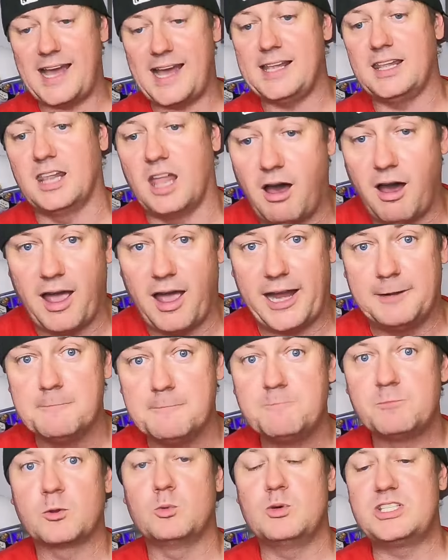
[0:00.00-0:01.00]
that line
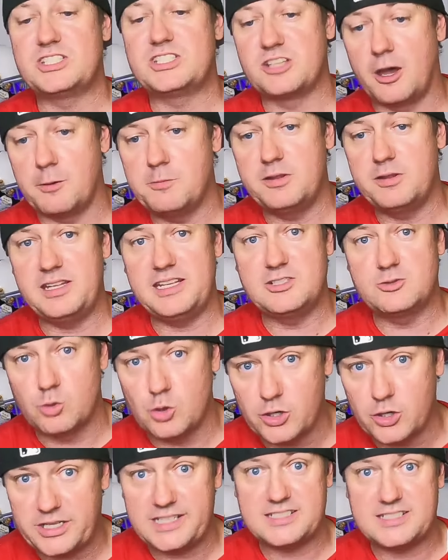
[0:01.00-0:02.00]
with some of these
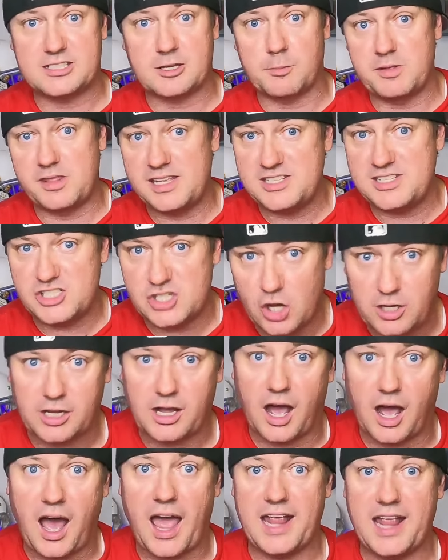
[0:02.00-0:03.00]
rookies, some of these
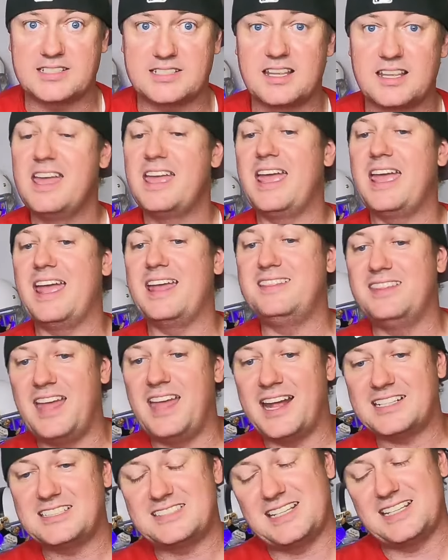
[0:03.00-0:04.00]
young guys. And
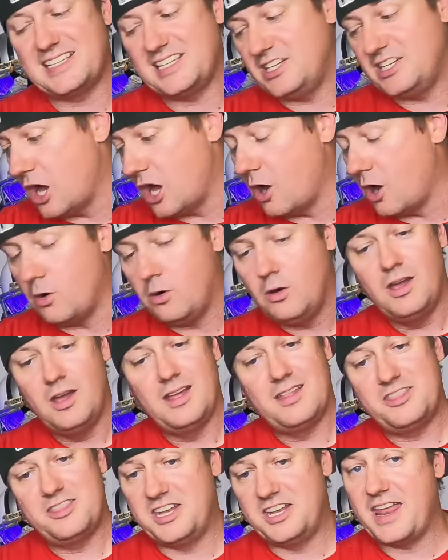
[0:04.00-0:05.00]
next thing you know,
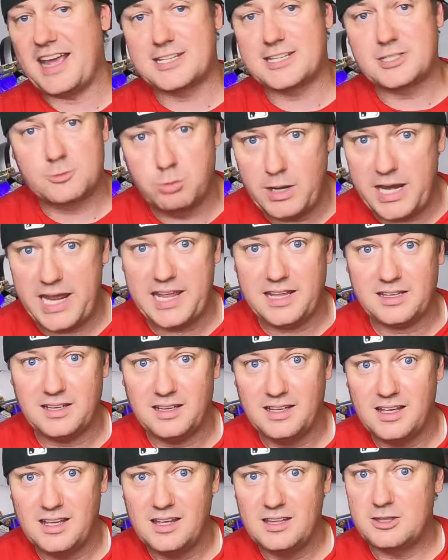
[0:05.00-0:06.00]
the next week,
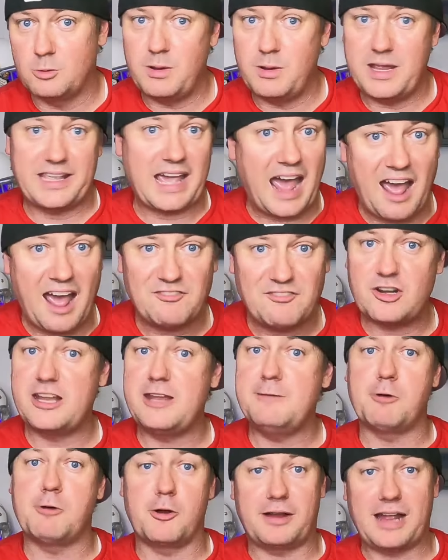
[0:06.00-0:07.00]
the week after,
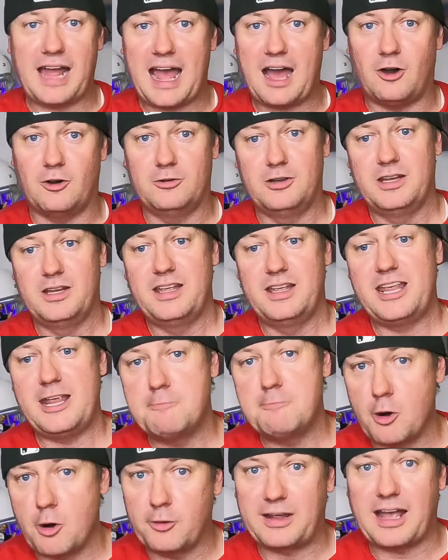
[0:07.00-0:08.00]
he broke out.
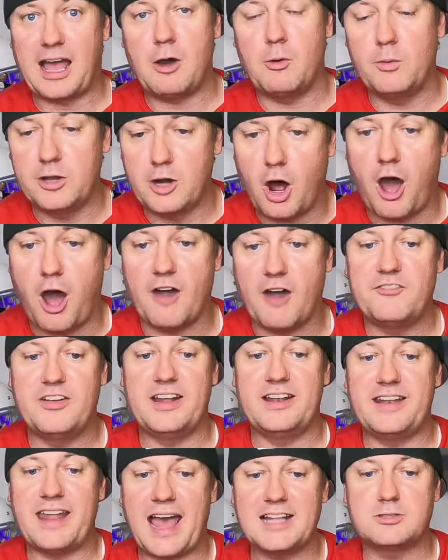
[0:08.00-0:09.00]
He broke out and went off.
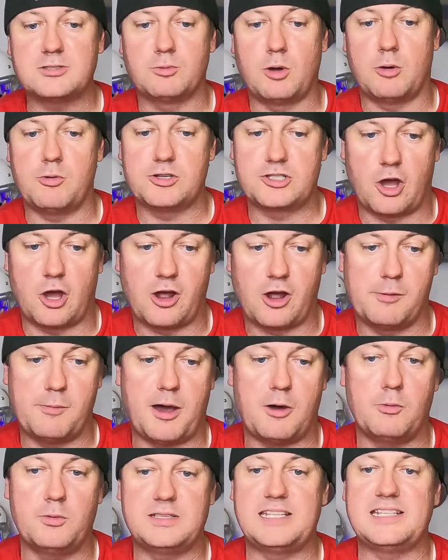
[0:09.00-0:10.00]
And that's what we're talking
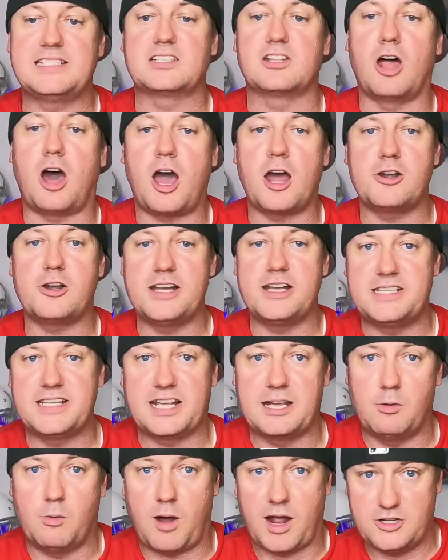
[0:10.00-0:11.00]
about with these lottery
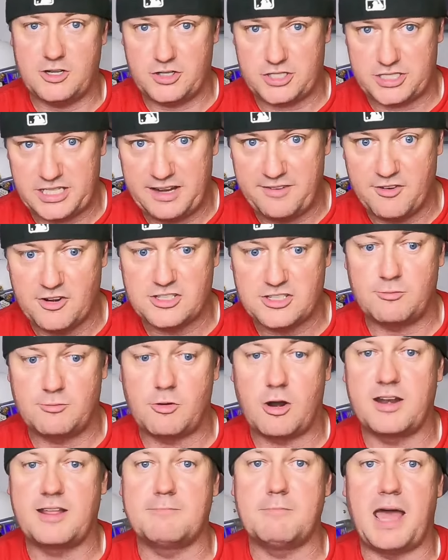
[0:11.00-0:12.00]
ticket wide receivers
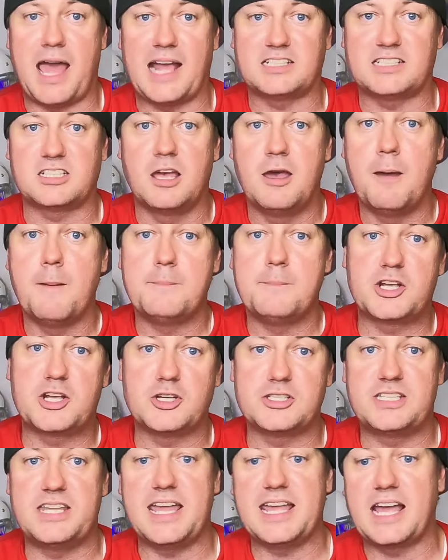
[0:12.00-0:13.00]
and running backs,
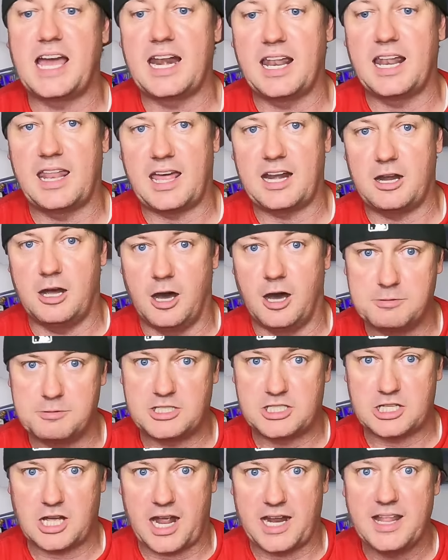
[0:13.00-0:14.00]
because they got a lot of
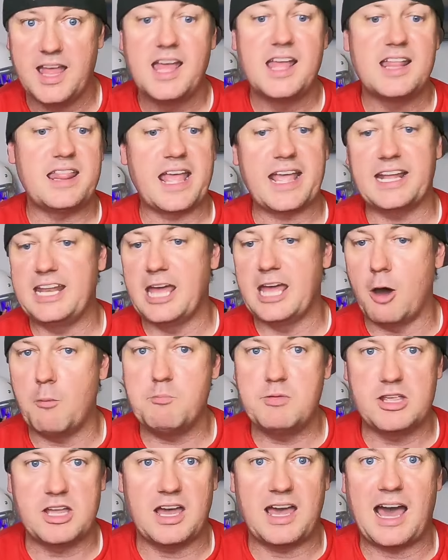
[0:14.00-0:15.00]
upside. They can
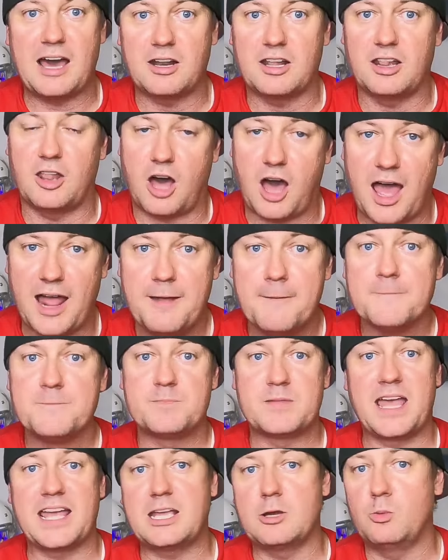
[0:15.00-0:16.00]
help you out a lot.
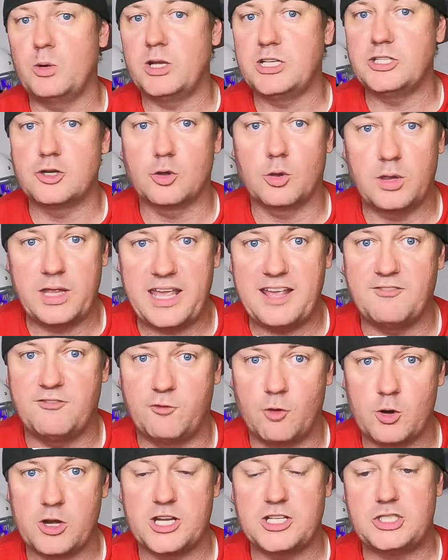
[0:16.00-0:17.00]
They can win your league
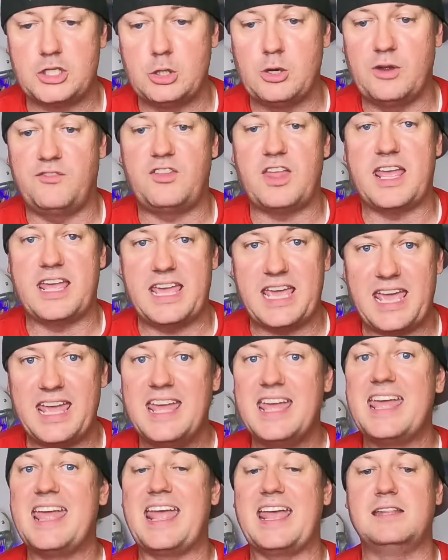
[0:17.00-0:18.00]
for you too if they
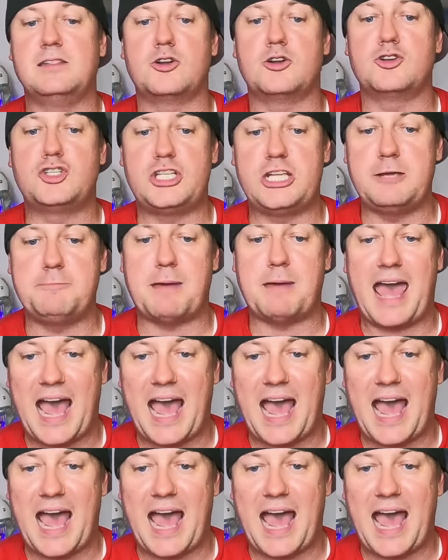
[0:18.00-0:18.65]
hit, and they're cheap